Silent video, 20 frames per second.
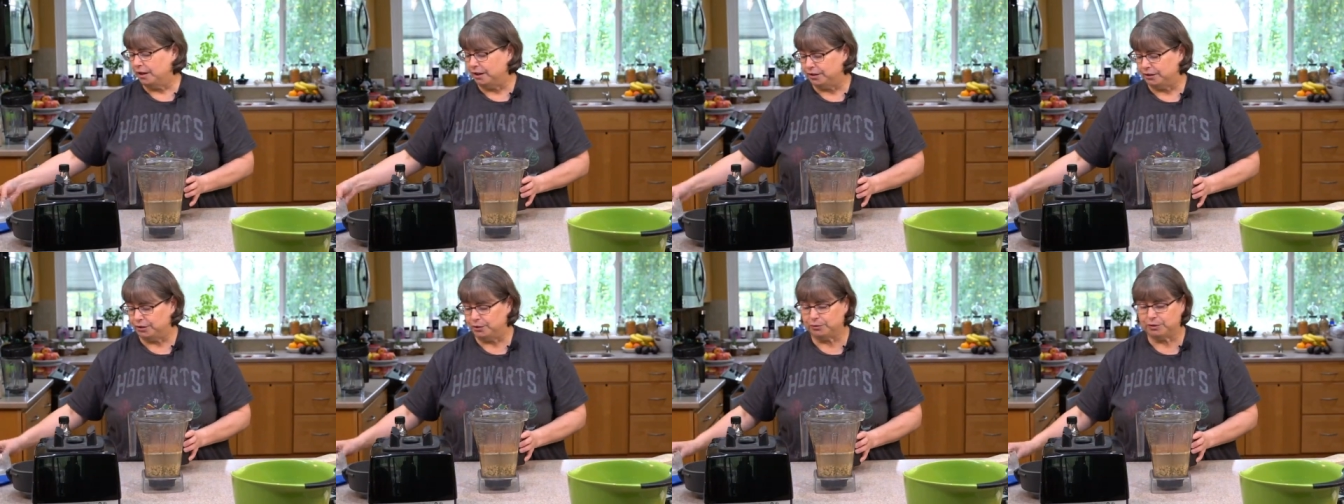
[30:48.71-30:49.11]

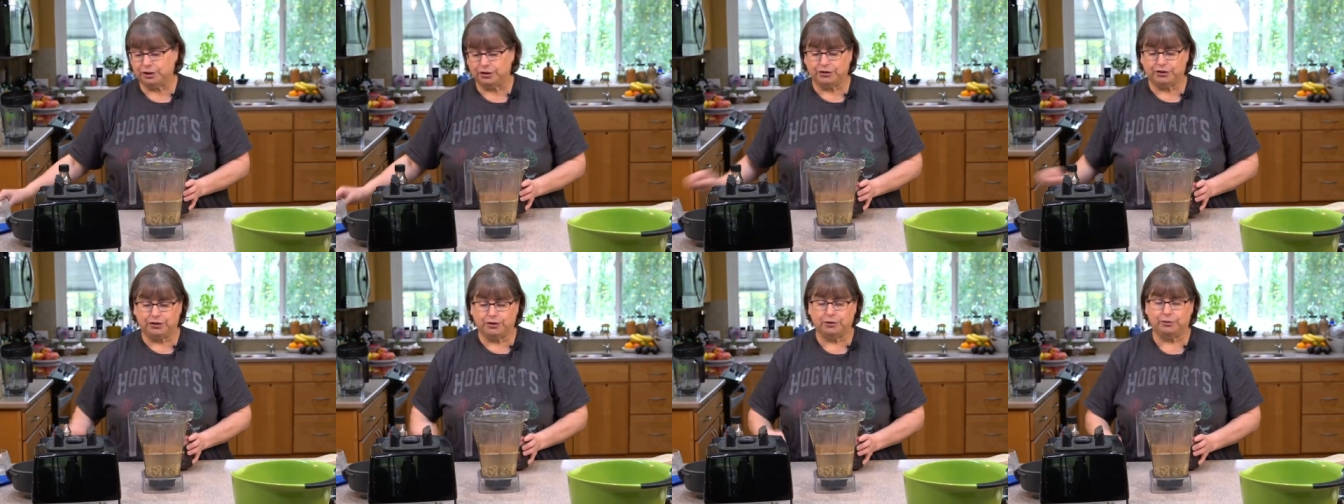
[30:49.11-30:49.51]
you could
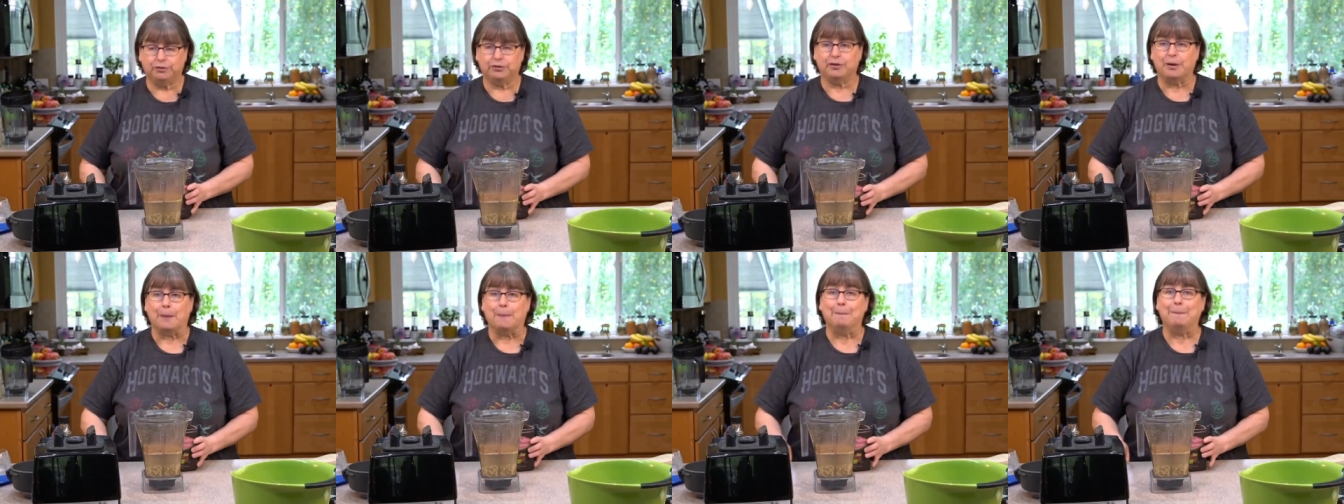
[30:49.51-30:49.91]

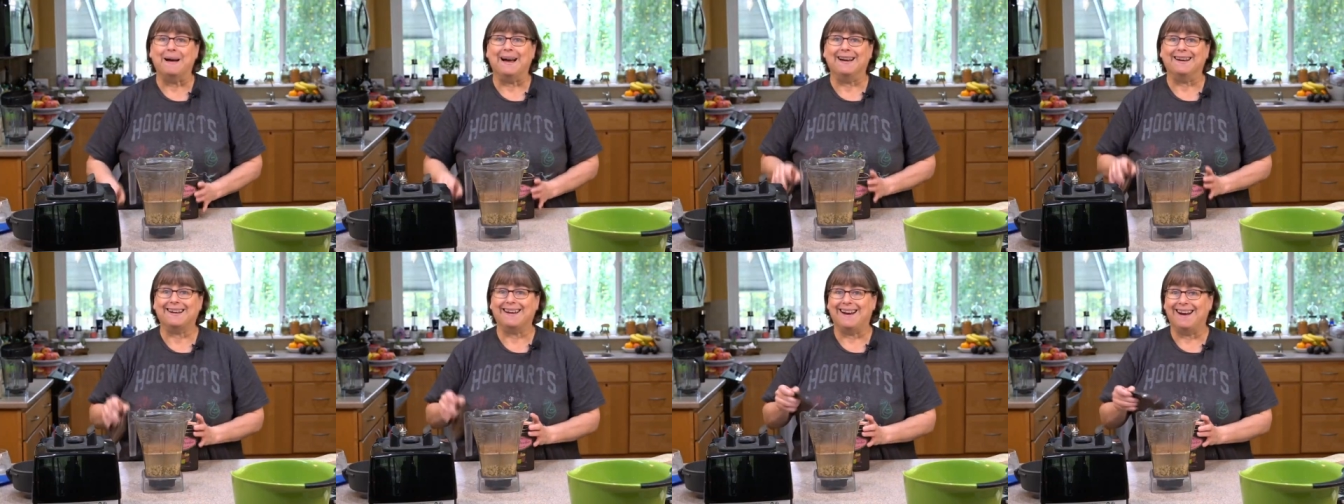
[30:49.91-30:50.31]
use
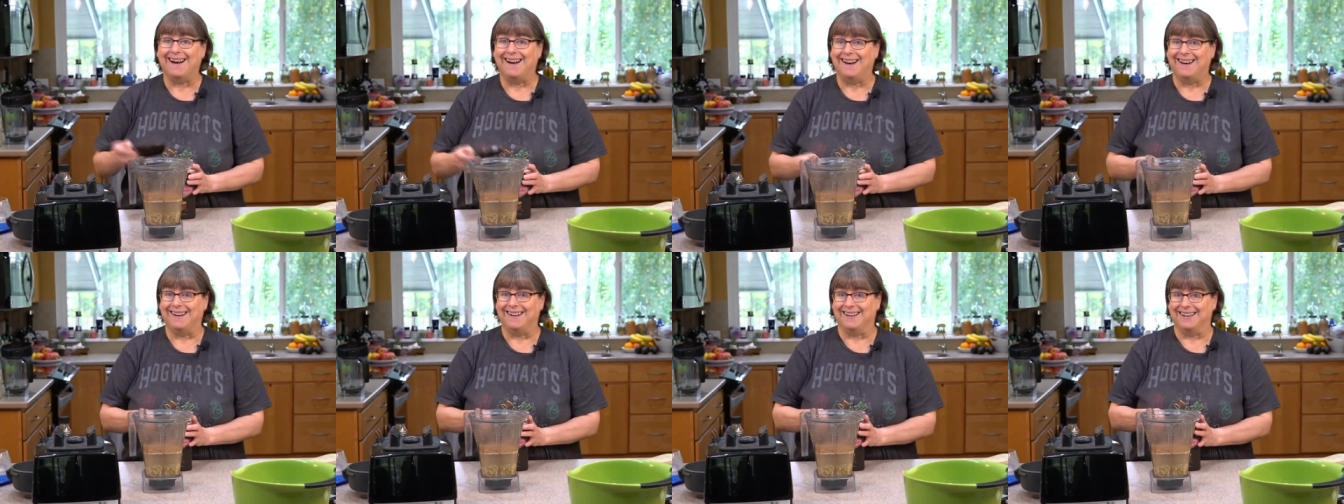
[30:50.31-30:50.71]

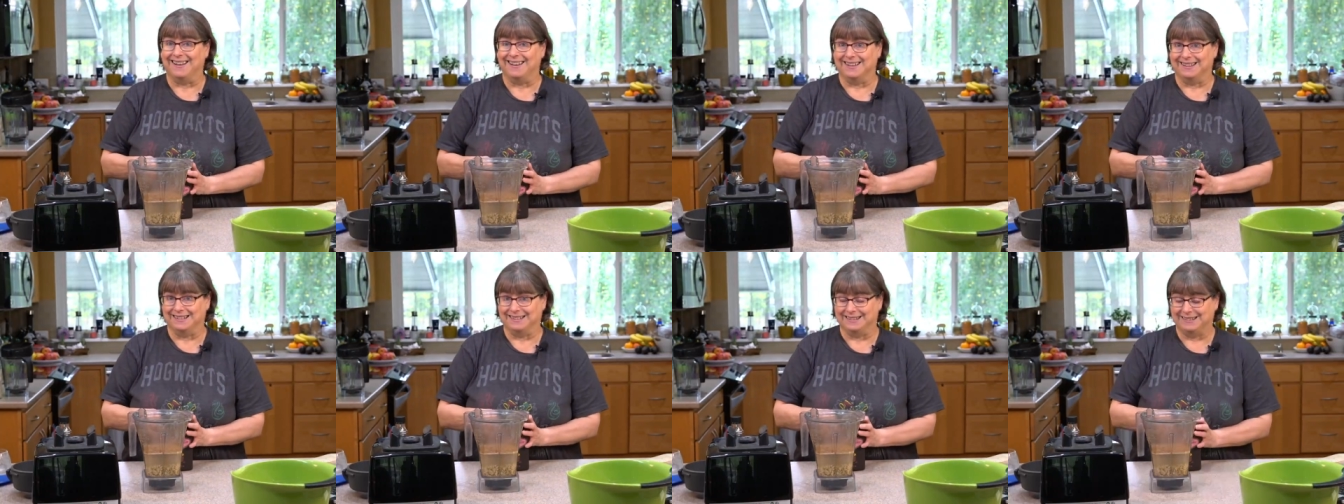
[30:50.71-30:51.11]

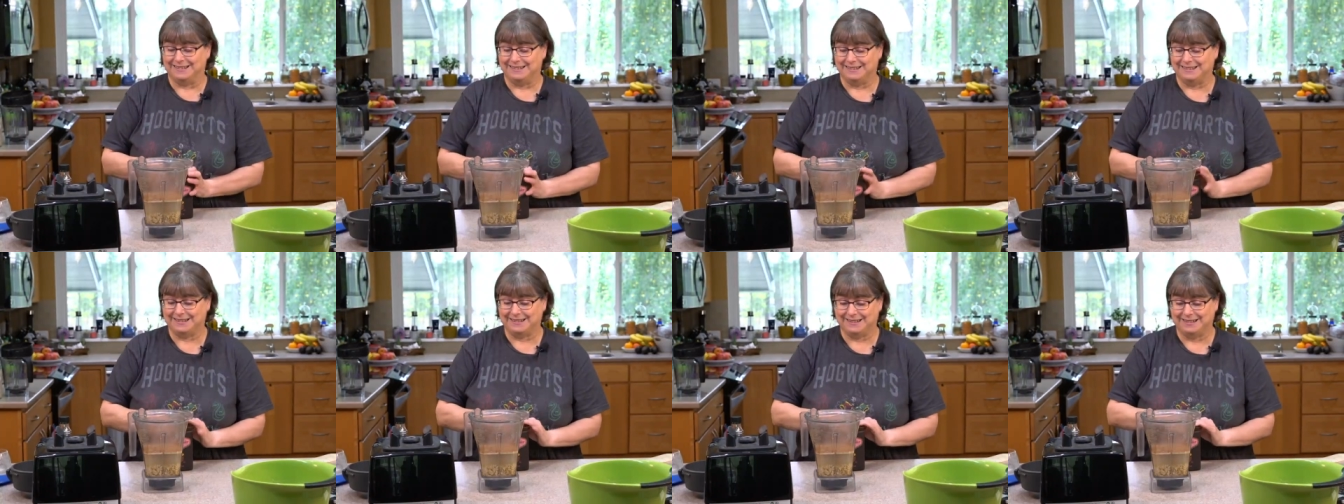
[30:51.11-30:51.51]

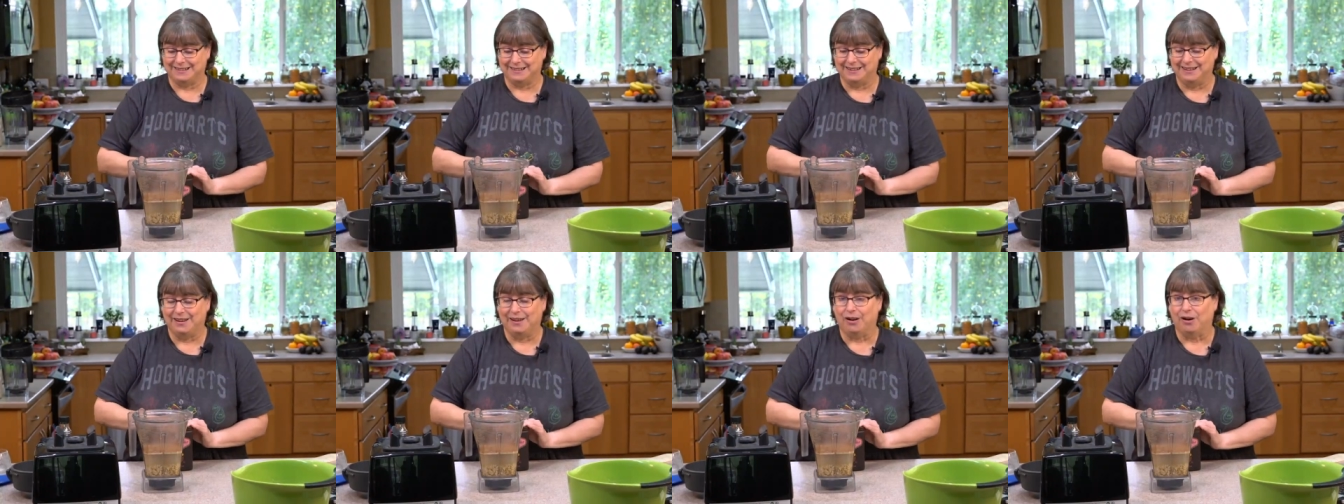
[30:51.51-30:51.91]
pecans
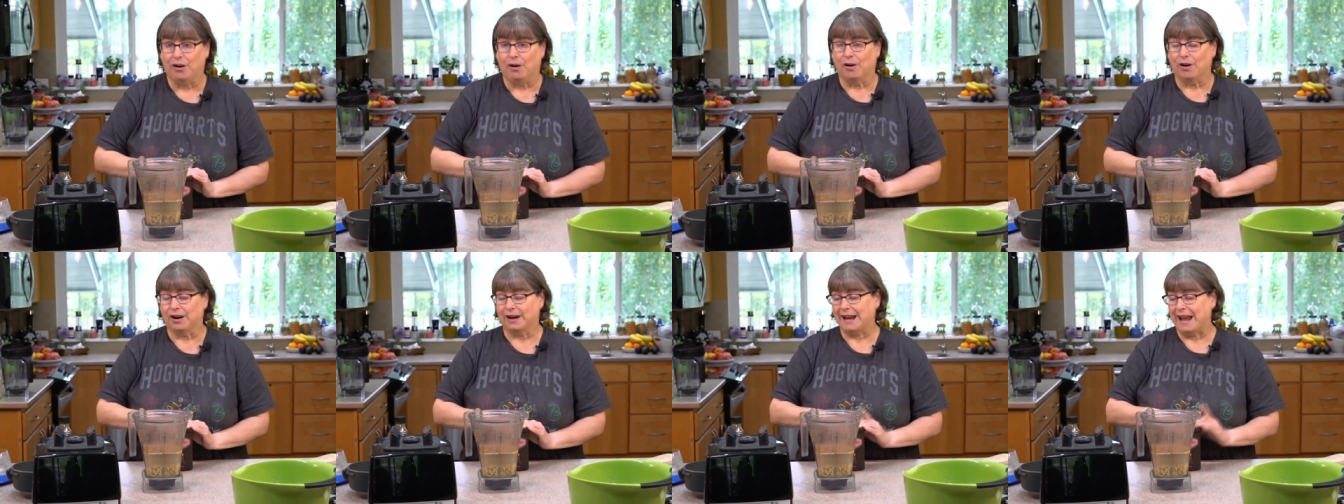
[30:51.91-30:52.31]

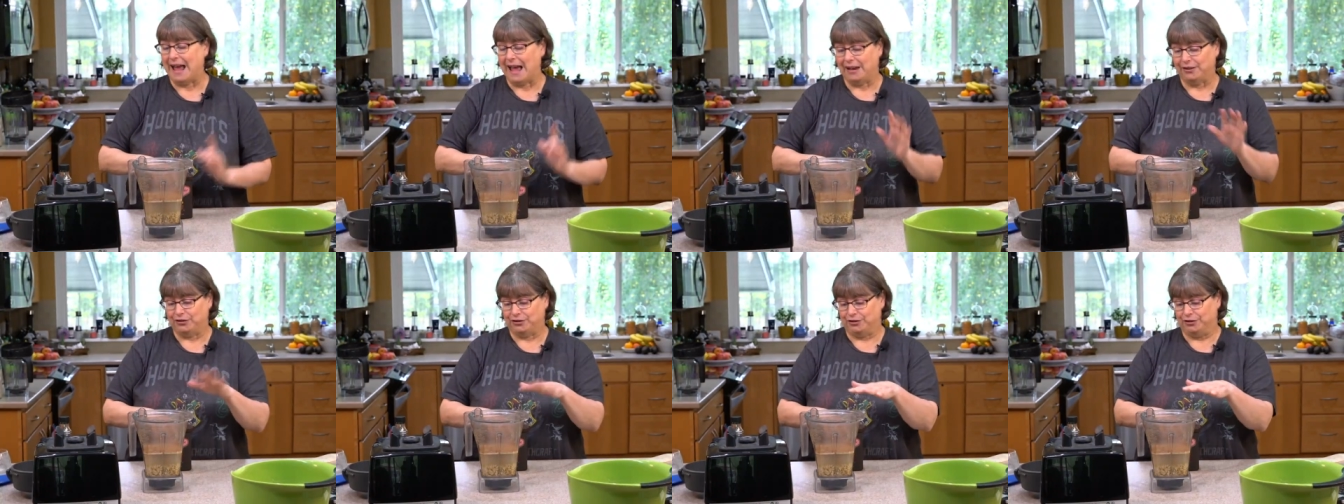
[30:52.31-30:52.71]
or
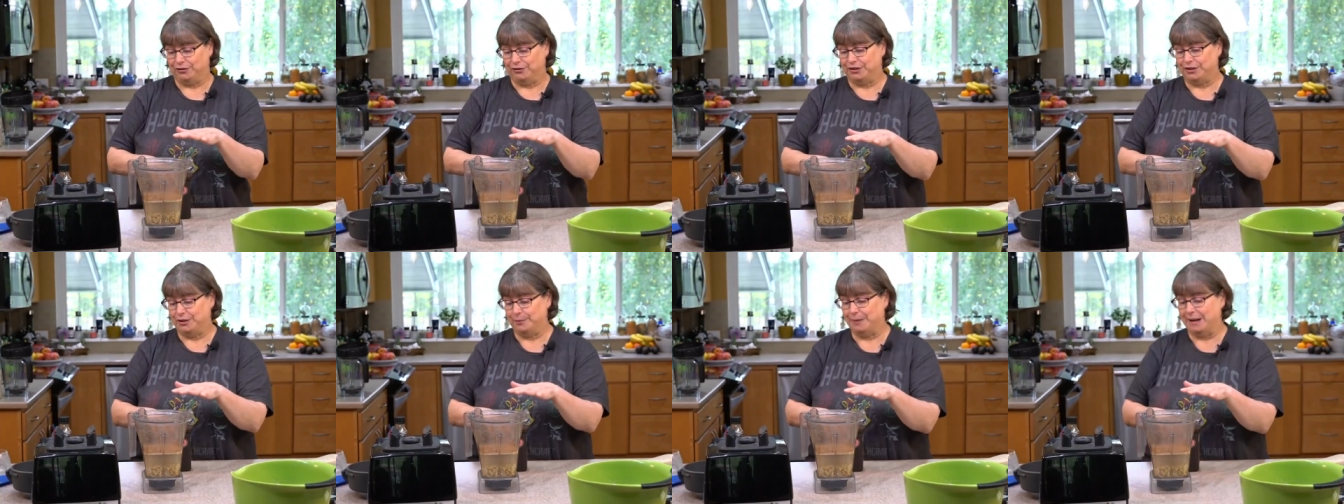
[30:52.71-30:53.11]

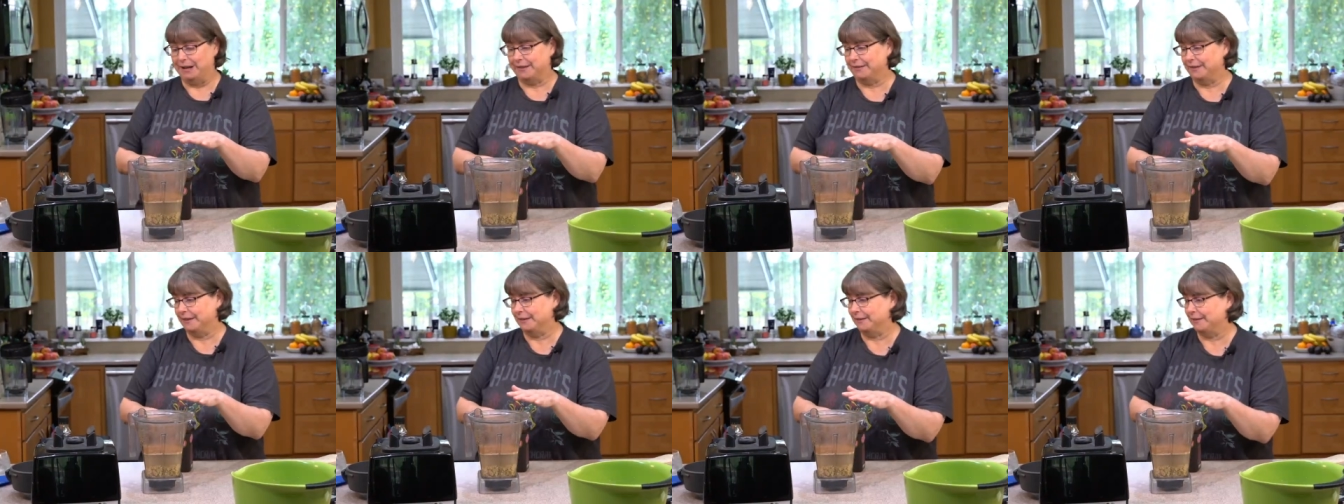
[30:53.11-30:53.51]
cashews to
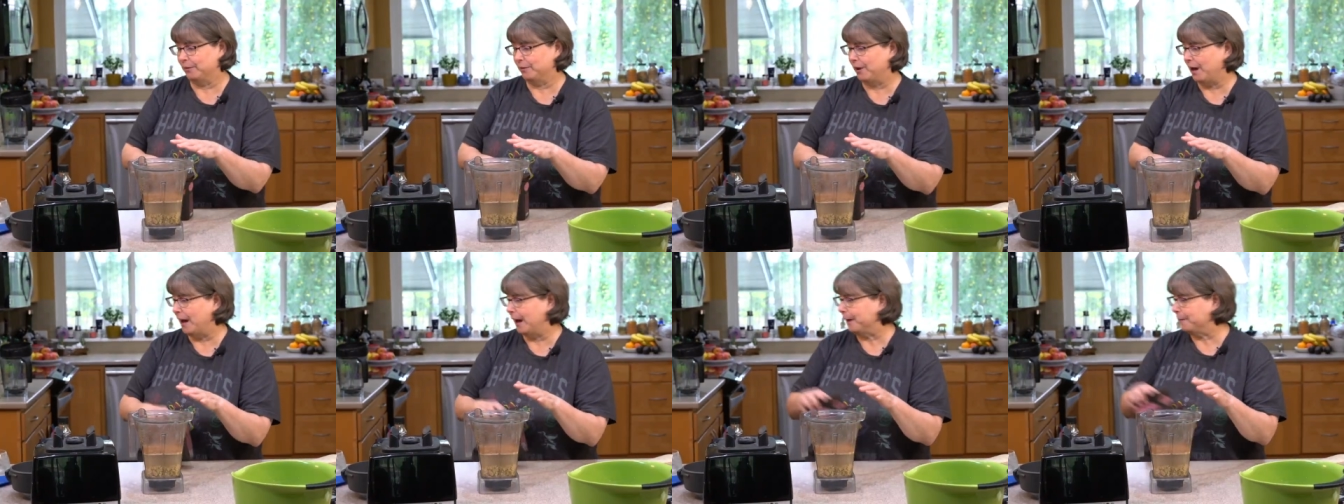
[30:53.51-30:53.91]
make this,
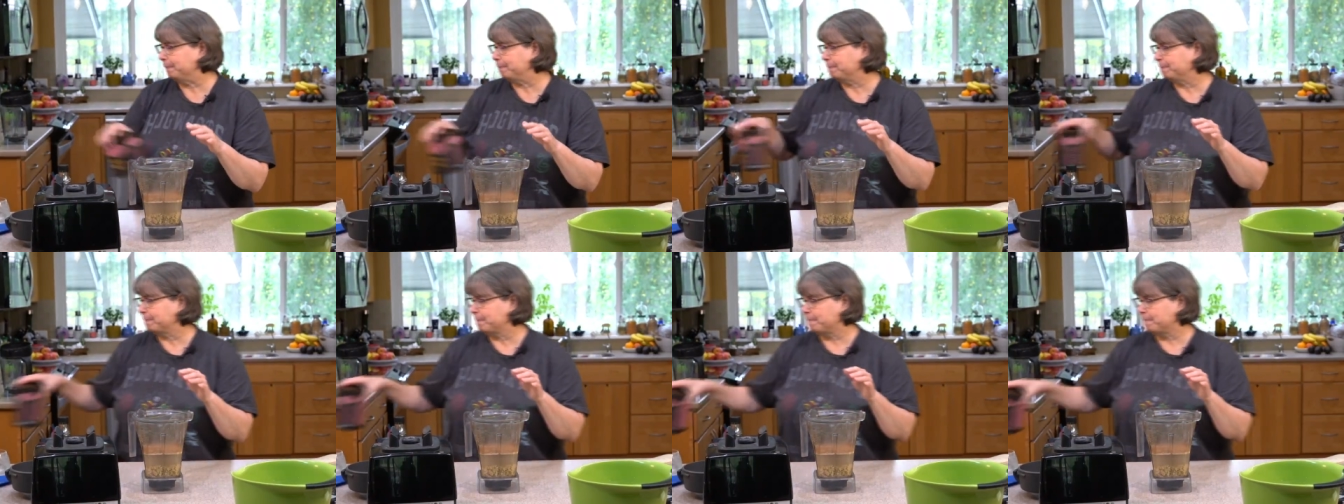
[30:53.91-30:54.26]
okay?